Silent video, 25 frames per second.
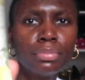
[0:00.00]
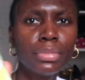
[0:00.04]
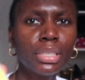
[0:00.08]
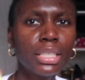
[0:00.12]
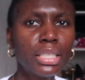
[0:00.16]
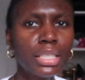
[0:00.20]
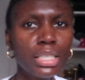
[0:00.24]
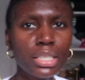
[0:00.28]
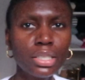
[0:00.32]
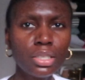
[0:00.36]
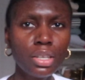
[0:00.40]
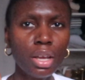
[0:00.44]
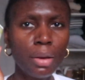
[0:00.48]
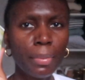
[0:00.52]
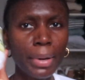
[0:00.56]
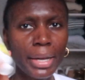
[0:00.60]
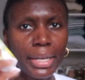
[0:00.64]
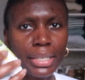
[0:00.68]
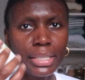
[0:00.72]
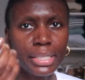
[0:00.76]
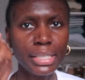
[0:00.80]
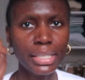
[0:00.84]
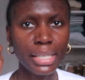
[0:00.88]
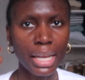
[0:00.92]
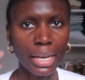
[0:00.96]
This is not
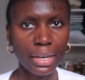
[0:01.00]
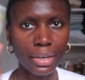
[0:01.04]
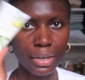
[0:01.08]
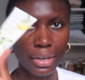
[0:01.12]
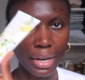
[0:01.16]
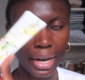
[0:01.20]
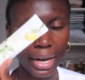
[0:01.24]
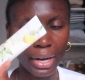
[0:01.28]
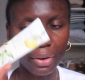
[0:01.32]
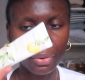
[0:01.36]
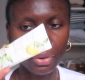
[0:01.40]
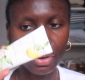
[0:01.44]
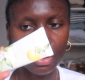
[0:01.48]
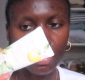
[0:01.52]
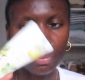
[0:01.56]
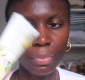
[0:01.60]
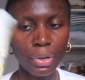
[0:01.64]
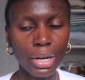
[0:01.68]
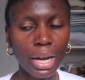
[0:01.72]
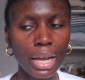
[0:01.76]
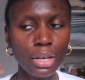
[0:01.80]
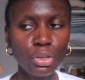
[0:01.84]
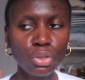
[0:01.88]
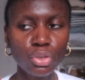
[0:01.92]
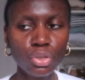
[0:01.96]
my standard hand cream,
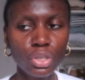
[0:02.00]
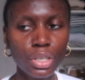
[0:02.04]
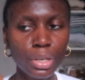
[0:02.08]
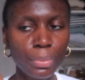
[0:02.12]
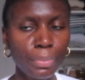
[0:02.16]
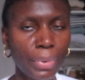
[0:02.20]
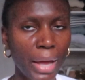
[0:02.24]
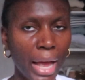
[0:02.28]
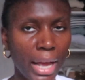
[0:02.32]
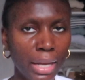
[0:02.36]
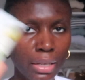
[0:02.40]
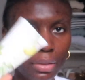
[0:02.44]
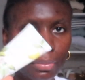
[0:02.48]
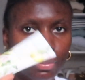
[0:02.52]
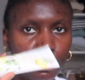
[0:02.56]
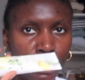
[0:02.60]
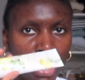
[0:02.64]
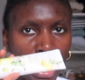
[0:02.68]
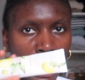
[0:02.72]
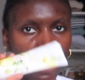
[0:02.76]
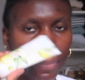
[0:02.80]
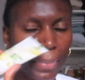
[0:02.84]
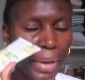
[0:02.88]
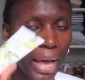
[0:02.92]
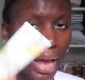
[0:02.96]
but I usually
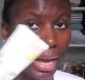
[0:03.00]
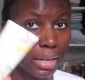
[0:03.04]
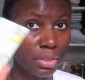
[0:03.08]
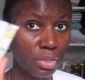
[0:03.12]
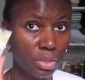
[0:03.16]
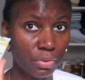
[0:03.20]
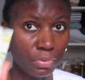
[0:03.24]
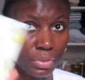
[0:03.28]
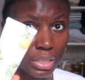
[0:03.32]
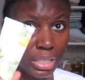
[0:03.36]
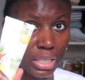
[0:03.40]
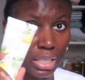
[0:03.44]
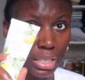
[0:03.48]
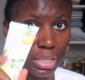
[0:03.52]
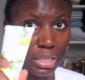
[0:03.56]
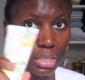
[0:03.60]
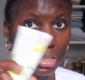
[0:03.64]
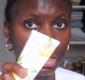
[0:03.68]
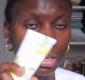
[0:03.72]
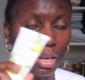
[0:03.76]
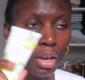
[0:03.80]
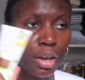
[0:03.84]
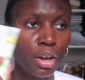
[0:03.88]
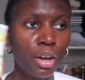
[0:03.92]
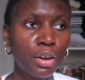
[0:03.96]
buy packs of
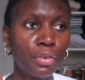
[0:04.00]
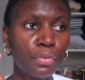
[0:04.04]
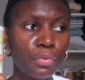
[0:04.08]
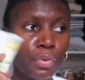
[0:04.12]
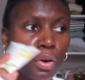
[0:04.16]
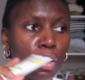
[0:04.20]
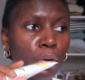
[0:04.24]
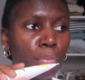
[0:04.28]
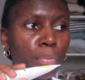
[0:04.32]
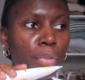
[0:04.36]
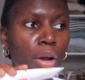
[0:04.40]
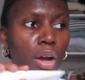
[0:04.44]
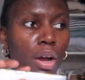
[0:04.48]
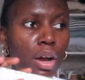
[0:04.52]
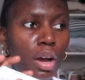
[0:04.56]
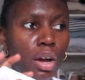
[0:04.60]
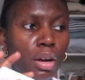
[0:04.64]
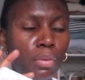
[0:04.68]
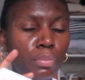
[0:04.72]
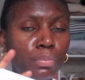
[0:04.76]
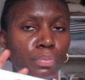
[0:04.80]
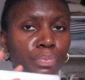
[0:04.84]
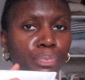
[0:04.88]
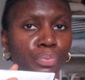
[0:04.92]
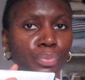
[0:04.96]
these from
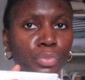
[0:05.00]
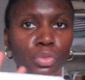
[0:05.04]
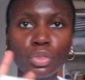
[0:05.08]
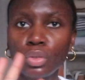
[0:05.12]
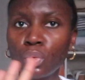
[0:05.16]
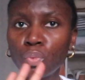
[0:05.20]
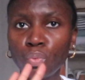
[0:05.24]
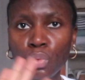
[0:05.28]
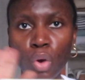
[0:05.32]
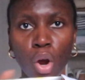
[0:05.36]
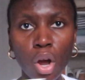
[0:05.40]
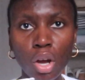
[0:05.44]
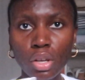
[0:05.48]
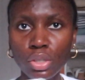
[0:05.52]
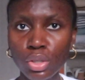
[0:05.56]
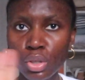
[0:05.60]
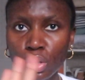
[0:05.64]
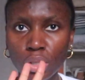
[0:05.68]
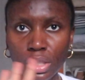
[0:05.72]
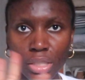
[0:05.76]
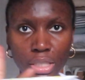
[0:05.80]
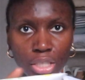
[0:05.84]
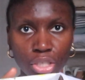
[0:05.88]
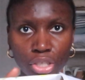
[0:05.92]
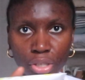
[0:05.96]
Ross
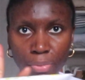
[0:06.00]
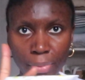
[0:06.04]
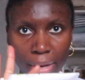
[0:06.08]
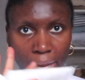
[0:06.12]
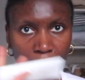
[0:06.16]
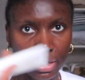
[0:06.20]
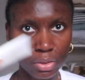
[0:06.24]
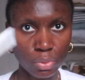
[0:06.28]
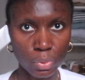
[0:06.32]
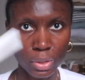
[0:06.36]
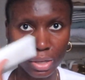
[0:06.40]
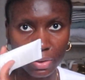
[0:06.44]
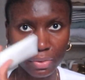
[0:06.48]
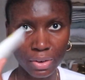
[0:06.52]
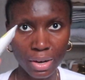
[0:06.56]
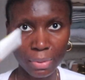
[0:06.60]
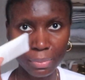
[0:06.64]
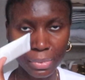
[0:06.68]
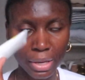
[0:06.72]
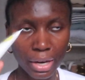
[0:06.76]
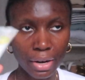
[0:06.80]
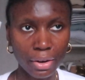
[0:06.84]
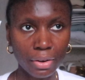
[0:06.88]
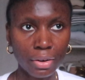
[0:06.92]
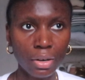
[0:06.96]
or TJ Maxx whenever
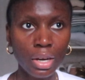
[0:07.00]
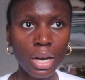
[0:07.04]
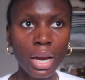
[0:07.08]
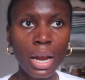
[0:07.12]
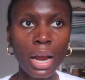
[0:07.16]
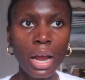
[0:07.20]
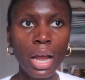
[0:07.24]
I'm there.